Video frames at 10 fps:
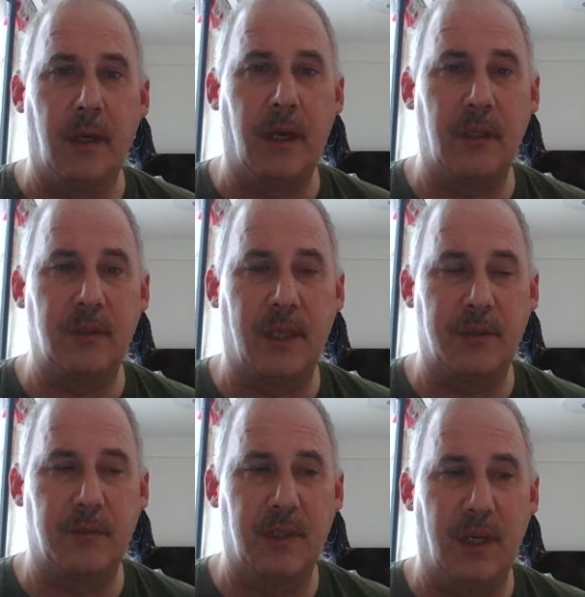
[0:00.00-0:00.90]
I don't have
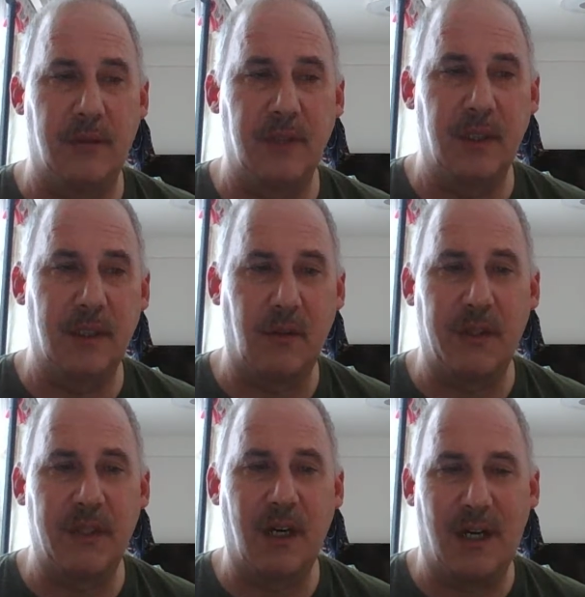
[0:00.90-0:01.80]
some kind of
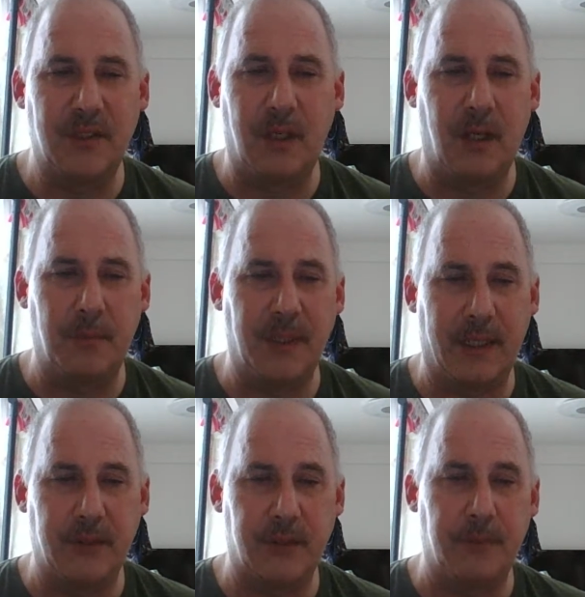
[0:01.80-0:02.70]
literary god
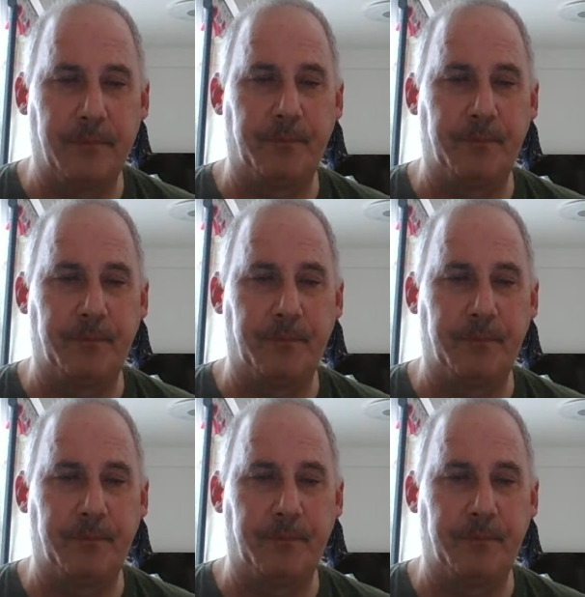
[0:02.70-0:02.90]
complex.